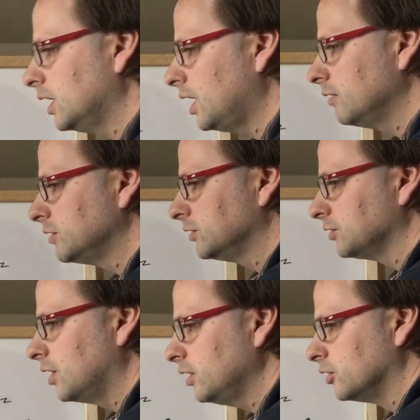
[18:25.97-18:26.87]
I have
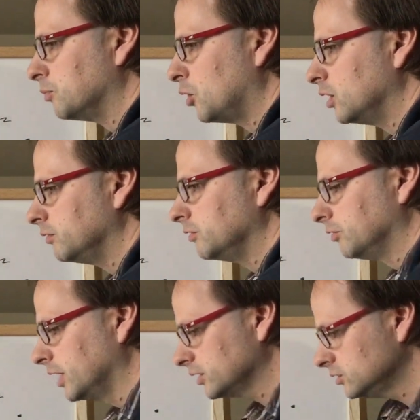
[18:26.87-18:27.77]
this other point of
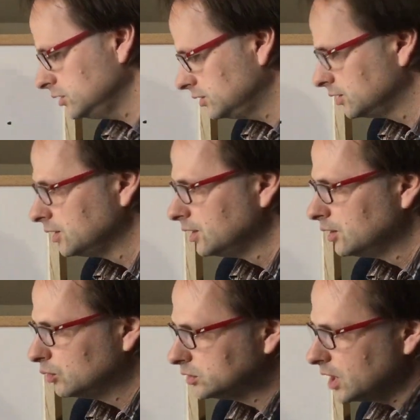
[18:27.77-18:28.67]
inflection,
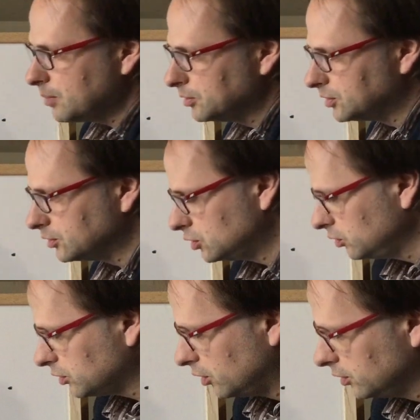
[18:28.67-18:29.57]
which happens at
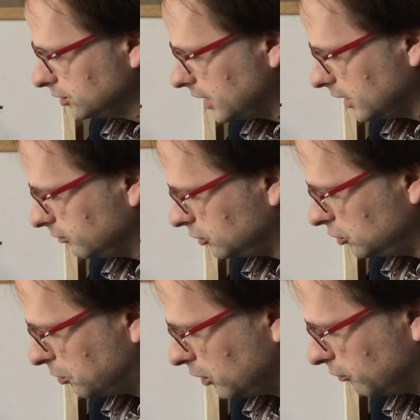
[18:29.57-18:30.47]
2/3
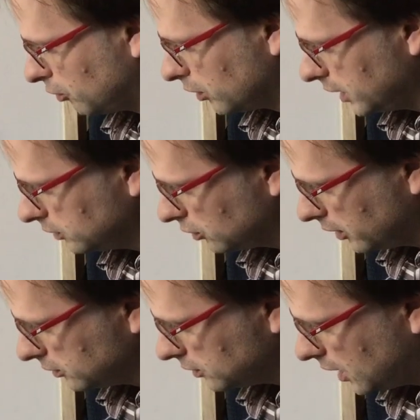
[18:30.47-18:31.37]
-2.48. So I'll just